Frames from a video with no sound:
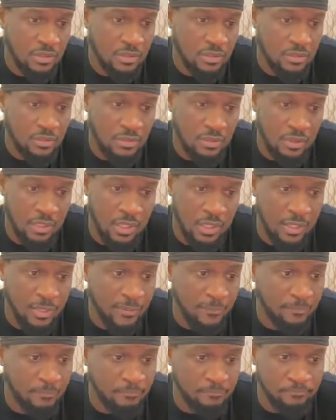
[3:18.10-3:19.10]
So
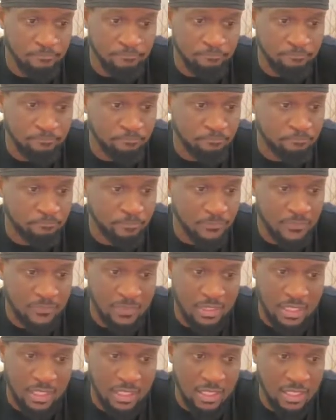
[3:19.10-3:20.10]
um,
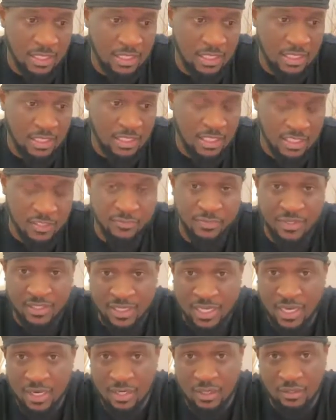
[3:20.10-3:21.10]
it's been
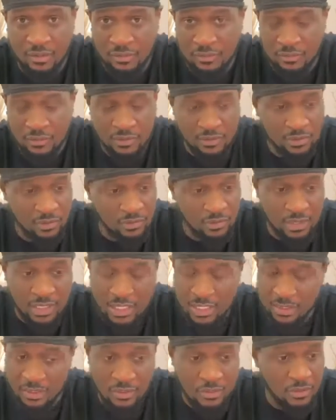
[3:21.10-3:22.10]
hell.
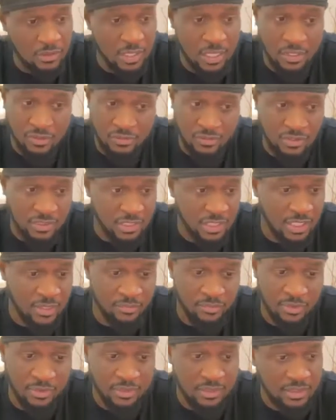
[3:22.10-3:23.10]
I don't know how to say,
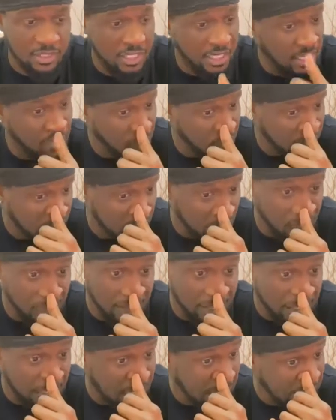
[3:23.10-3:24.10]
but we
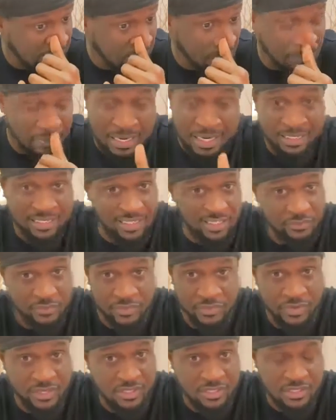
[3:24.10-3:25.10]
had a bad
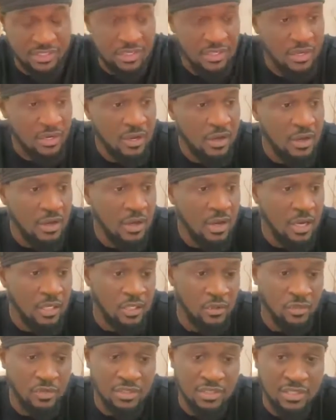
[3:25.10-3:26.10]
experience.
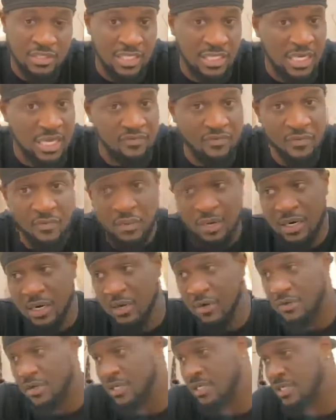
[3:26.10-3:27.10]
Just want to tell everyone
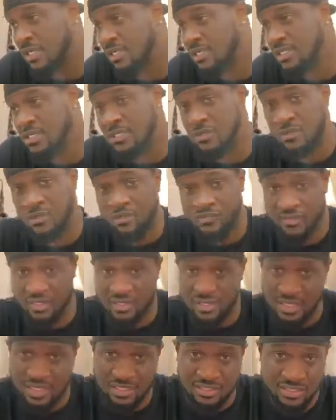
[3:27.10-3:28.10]
out there that this
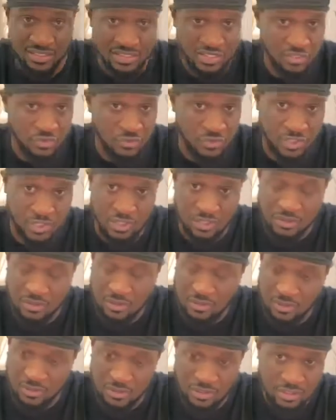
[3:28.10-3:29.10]
COVID-19 is real.
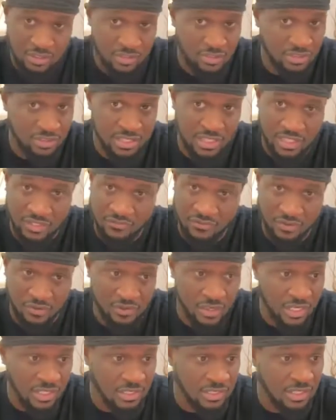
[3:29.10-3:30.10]
Don't take it for
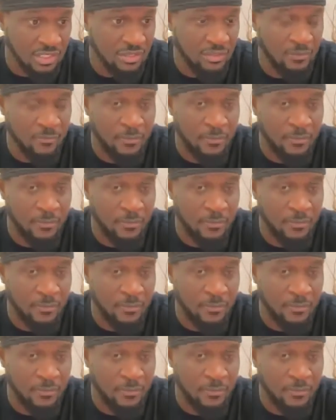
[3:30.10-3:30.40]
granted.